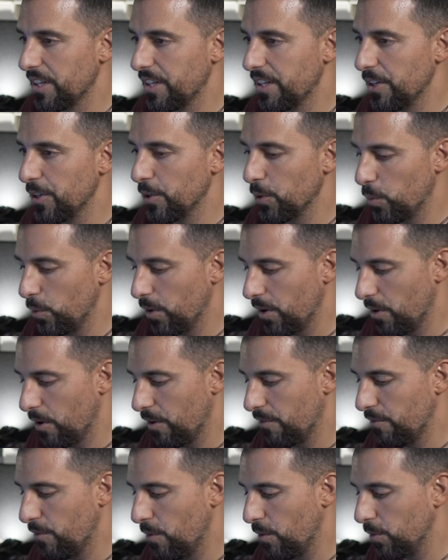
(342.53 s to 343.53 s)
here where
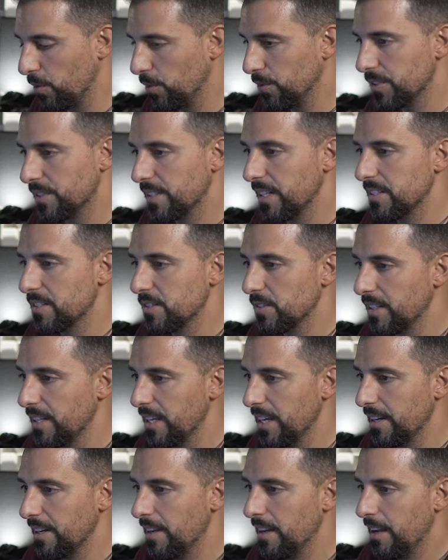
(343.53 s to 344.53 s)
our vocals tends to
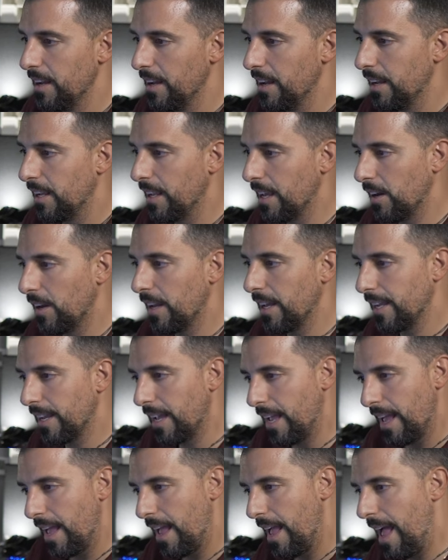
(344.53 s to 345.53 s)
get kind of
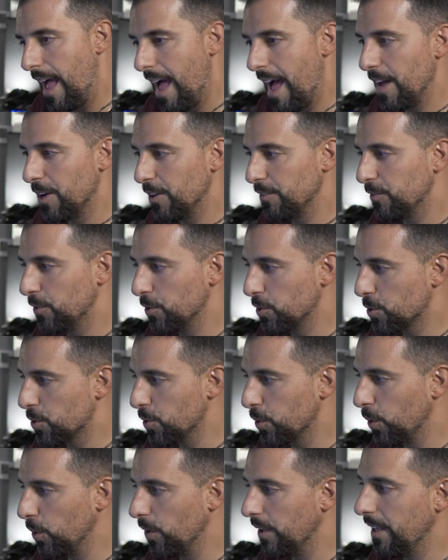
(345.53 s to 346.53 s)
like out of
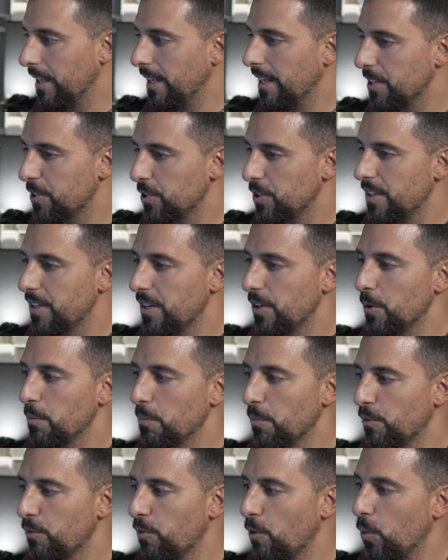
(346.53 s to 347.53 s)
control and let you hear
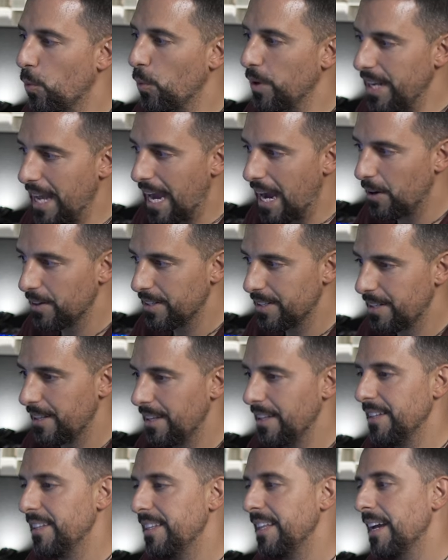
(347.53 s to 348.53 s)
before without it
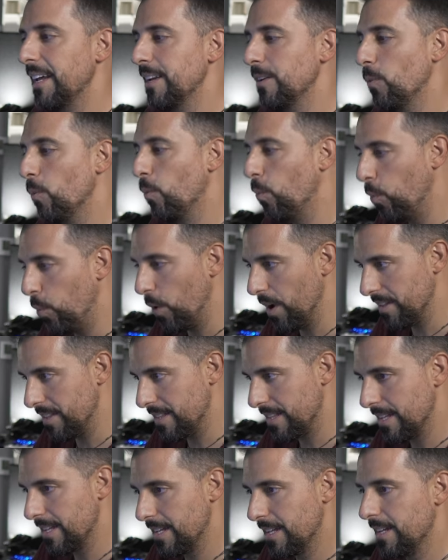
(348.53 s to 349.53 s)
and then with
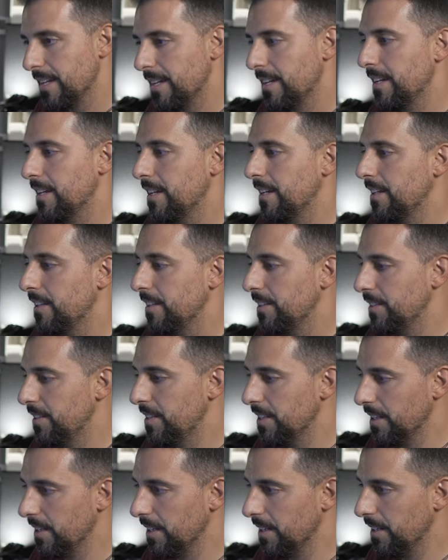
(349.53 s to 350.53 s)

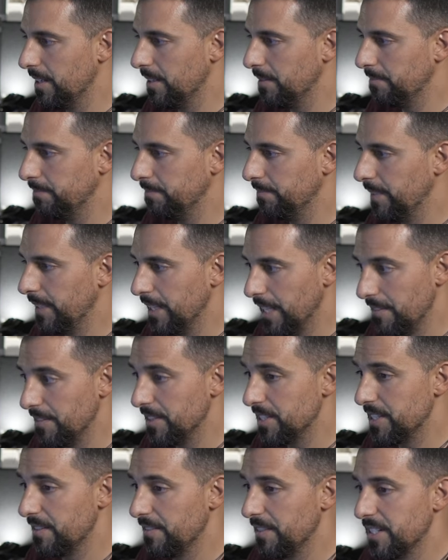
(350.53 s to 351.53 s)
the um,
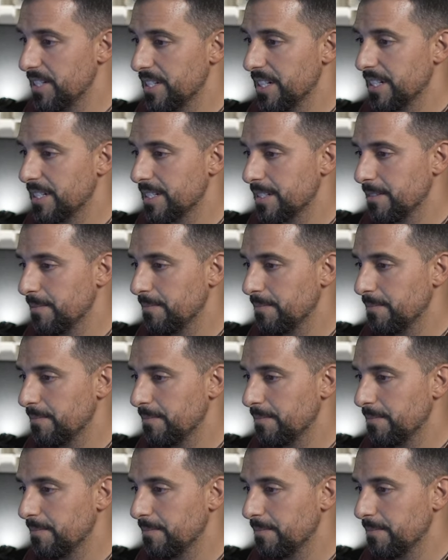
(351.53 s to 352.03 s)
1176.